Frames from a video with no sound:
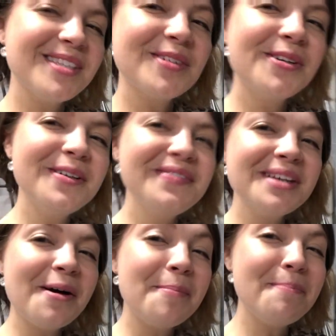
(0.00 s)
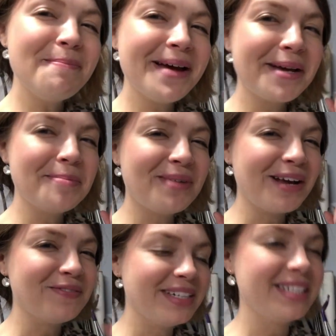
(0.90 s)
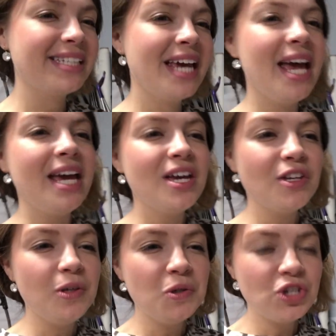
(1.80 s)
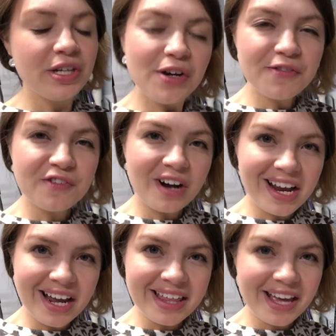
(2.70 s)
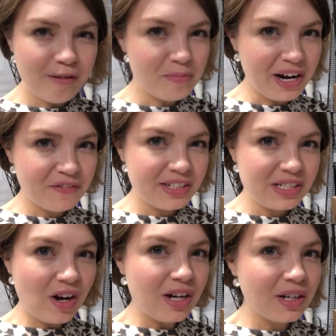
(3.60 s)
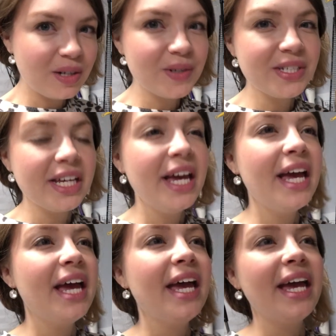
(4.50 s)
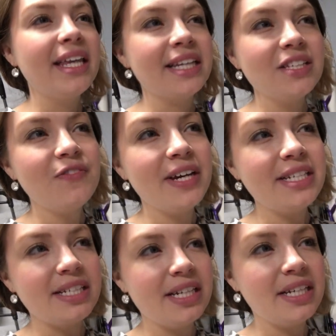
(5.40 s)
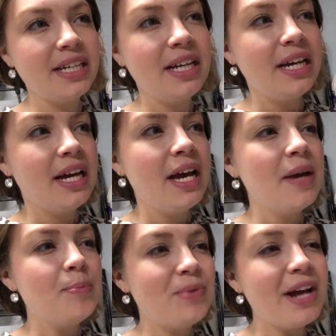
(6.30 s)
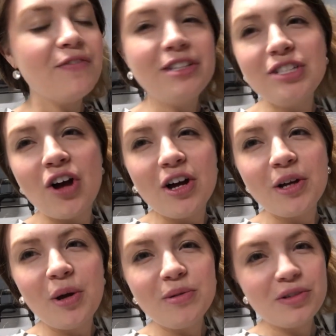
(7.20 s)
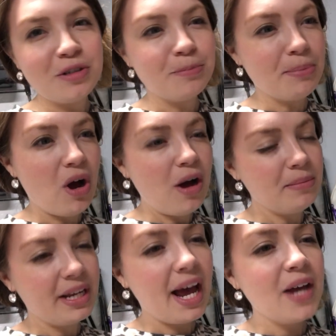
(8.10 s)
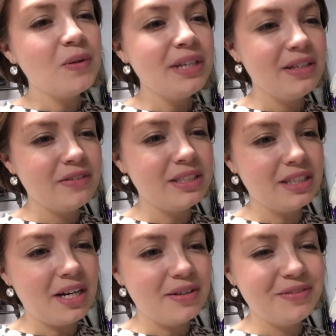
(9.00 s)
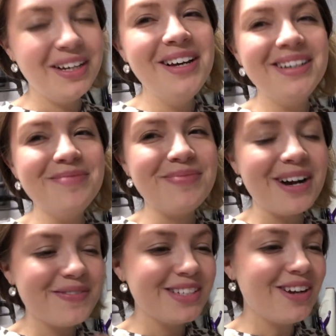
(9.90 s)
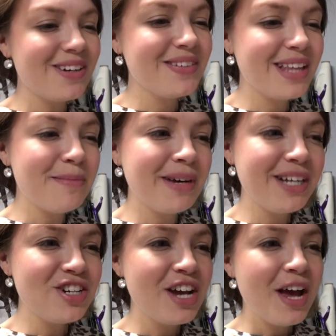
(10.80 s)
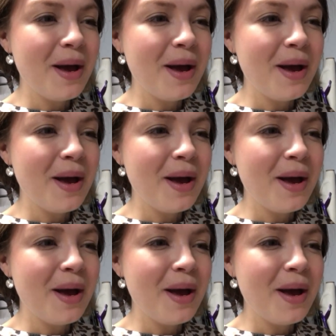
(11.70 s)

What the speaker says: served a mega breakfast. Usually on Friday they have breakfast tacos, and let's face it, breakfast tacos are bomb. Like, I don't even love breakfast tacos that much,